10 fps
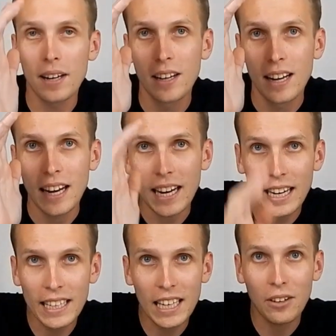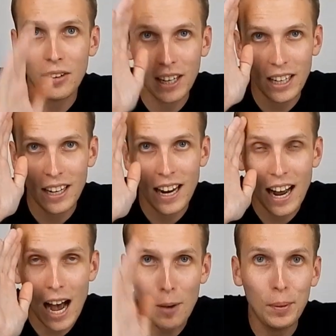But in the
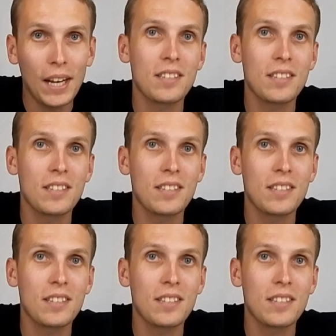arena,